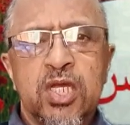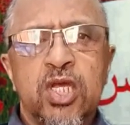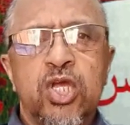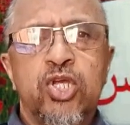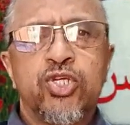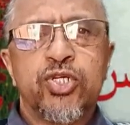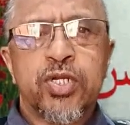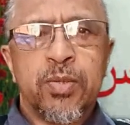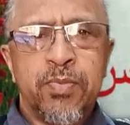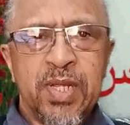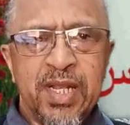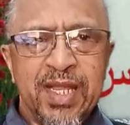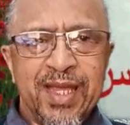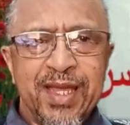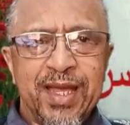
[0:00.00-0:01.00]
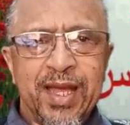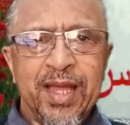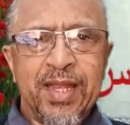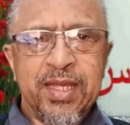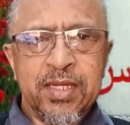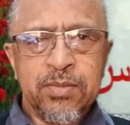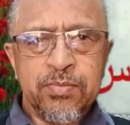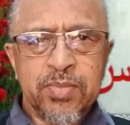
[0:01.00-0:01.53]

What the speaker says: Ishrab al-halib.